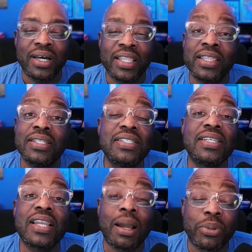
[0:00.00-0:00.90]
This is
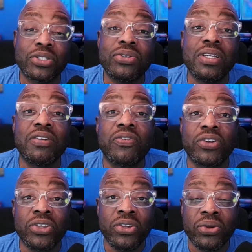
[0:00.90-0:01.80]
an opportunity for
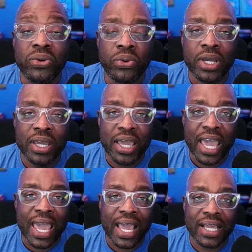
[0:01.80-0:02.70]
you
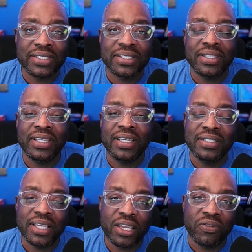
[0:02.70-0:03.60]
as the
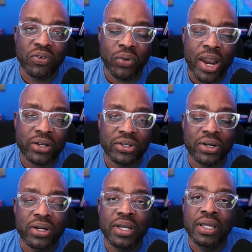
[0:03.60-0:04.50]
executive director,